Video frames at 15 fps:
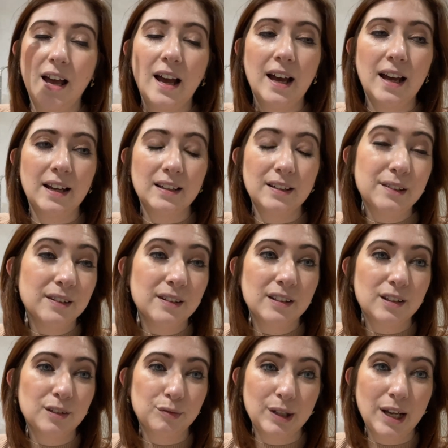and
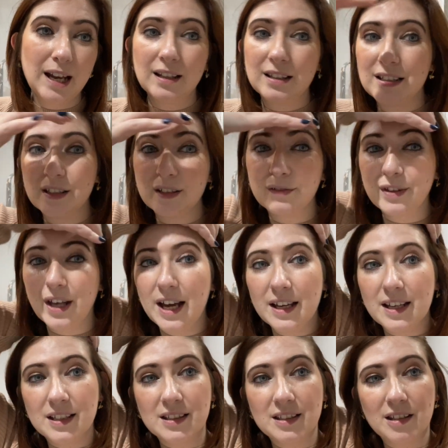the reality of that
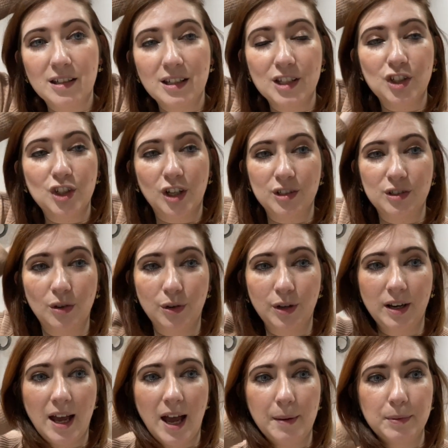is that it's just not
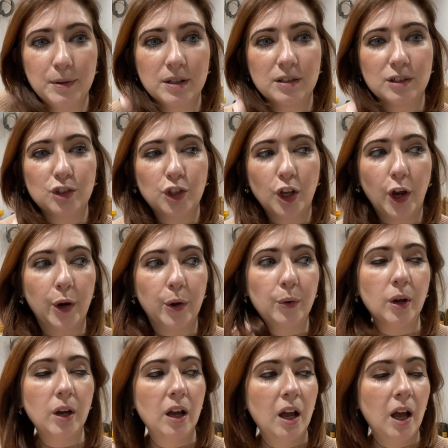going to happen. So
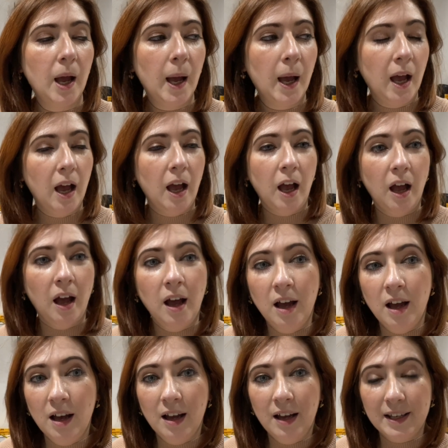
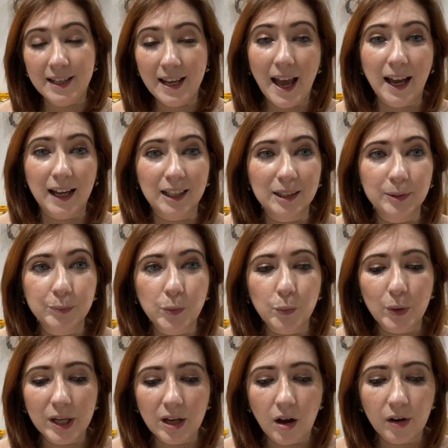yeah,
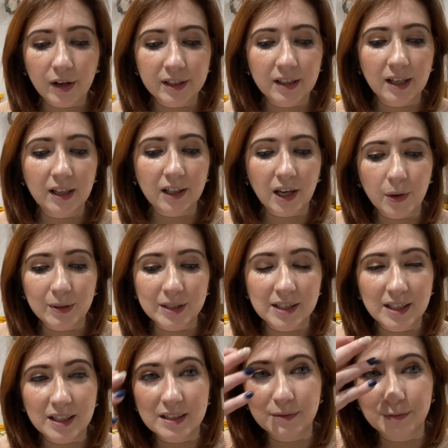we are gonna go and
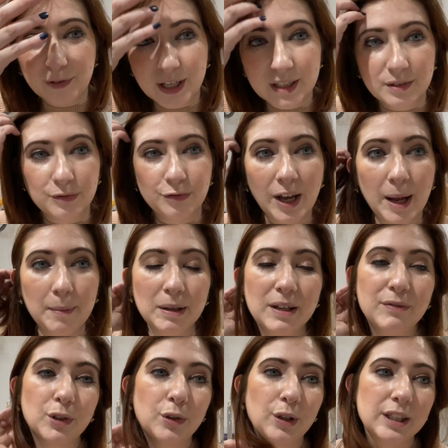see some friends and family
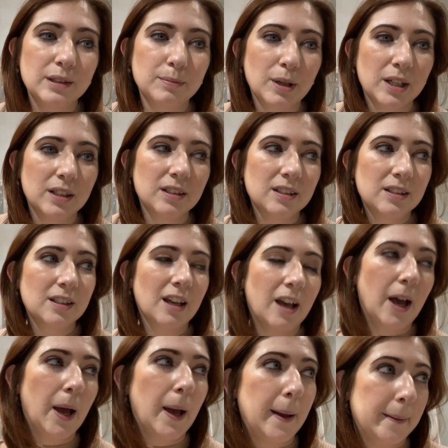for Christmas,
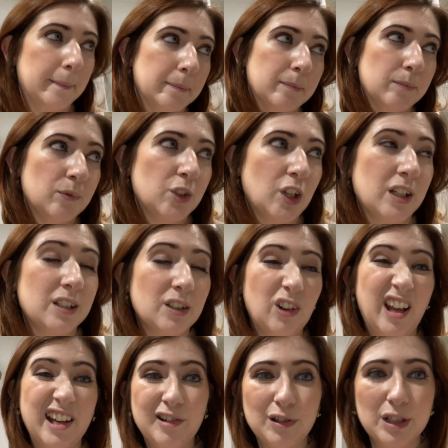just
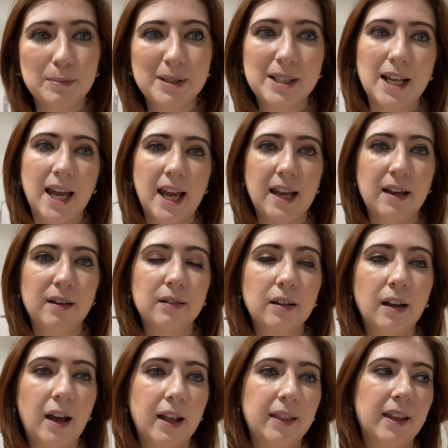like Christmas Day,
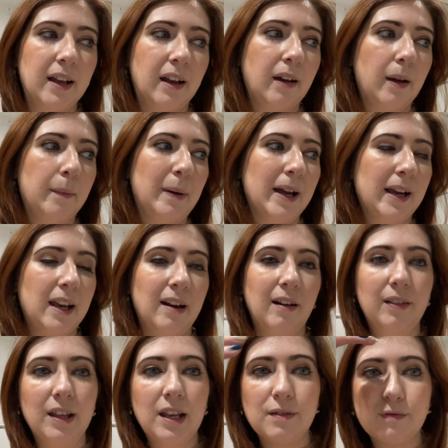and then come back here in
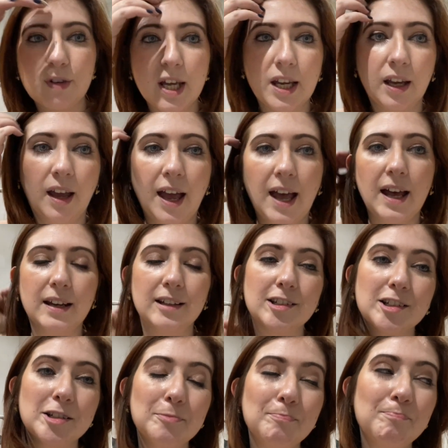the evening and